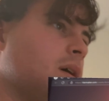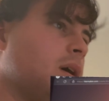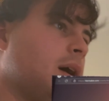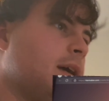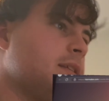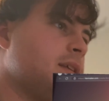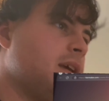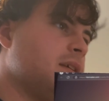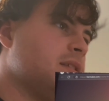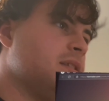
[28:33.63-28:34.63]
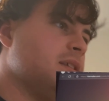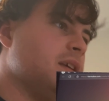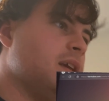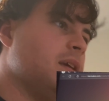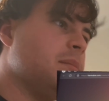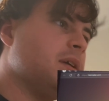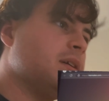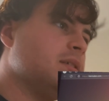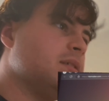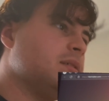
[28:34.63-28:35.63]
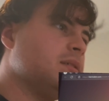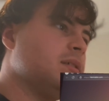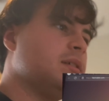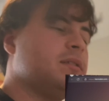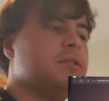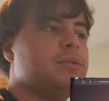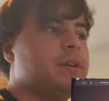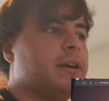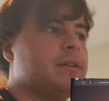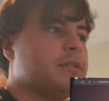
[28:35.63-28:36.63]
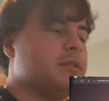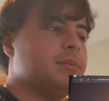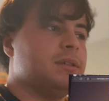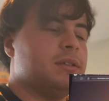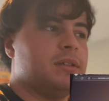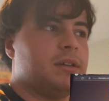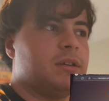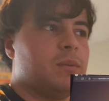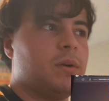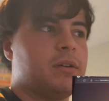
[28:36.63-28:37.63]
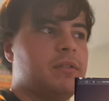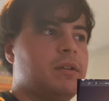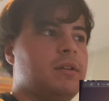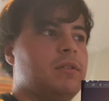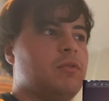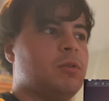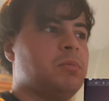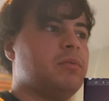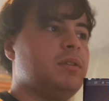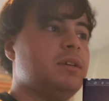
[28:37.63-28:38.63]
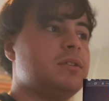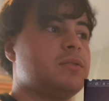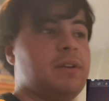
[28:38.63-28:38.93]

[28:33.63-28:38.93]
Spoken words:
I'd say a C because it's a new character, but it could have worked as a normal release.